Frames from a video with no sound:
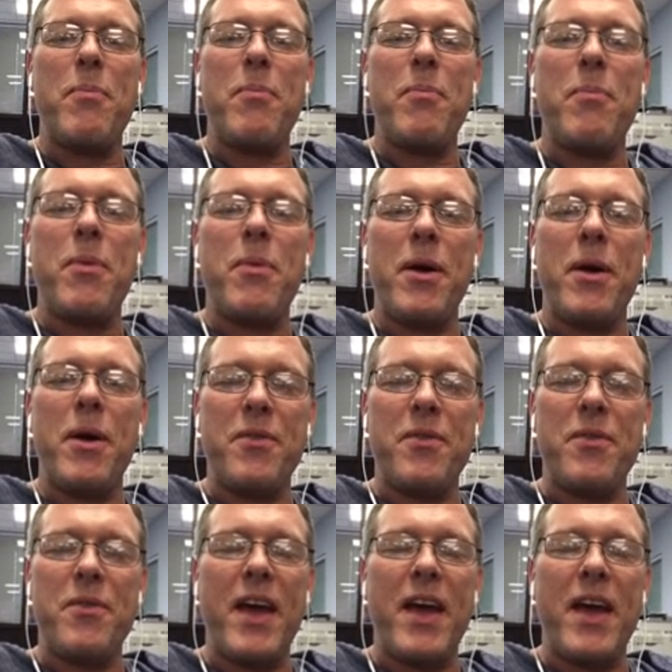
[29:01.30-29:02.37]
You bet,
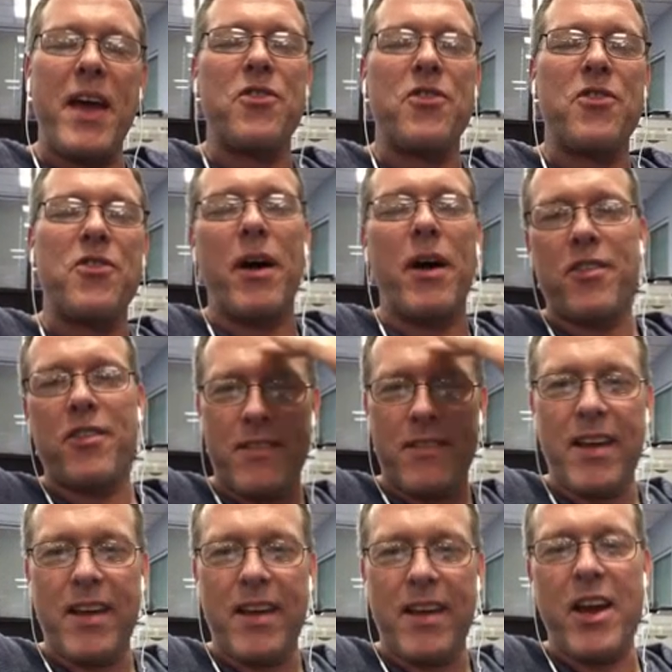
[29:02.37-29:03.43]
brother. Thank you so
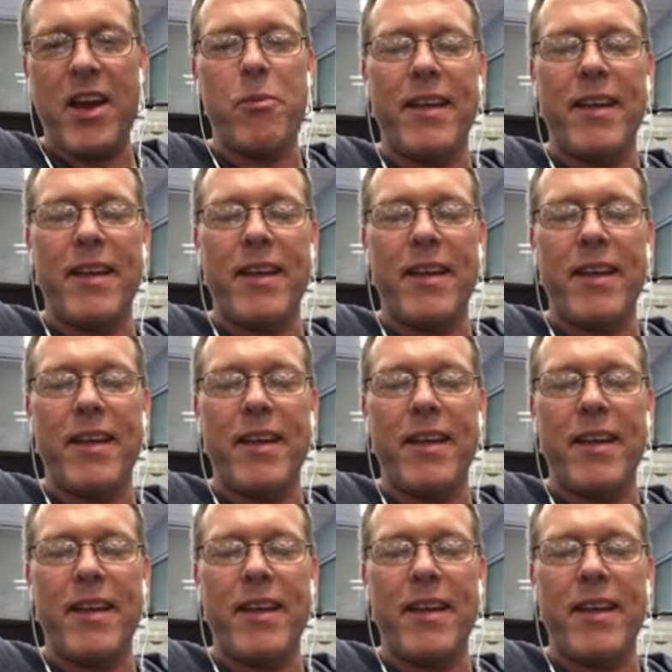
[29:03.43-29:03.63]
much.